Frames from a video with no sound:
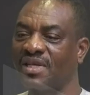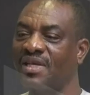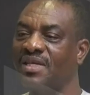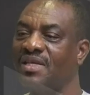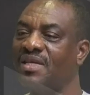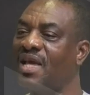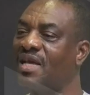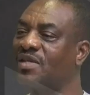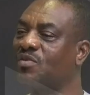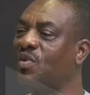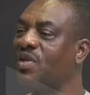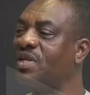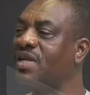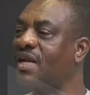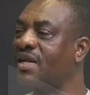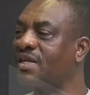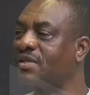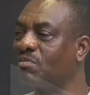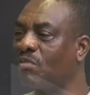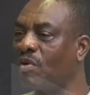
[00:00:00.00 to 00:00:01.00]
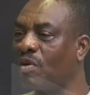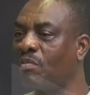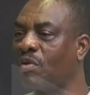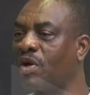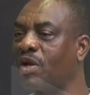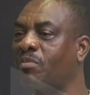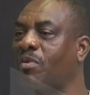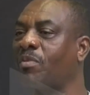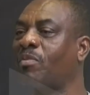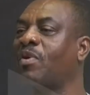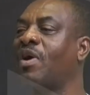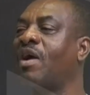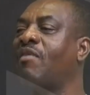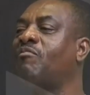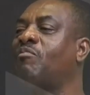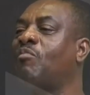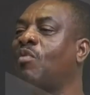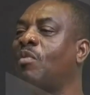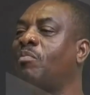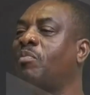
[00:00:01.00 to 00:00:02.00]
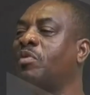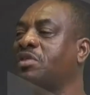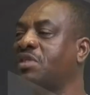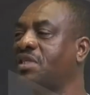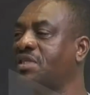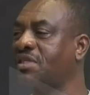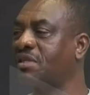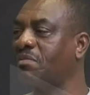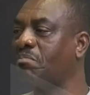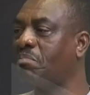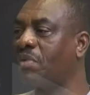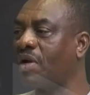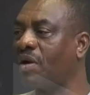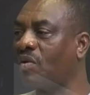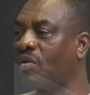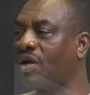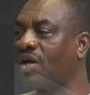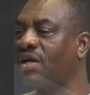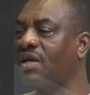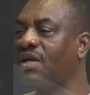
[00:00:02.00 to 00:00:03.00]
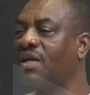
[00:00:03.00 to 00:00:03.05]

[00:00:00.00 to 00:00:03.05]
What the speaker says: Yes, when there is more money, people have more purchasing power.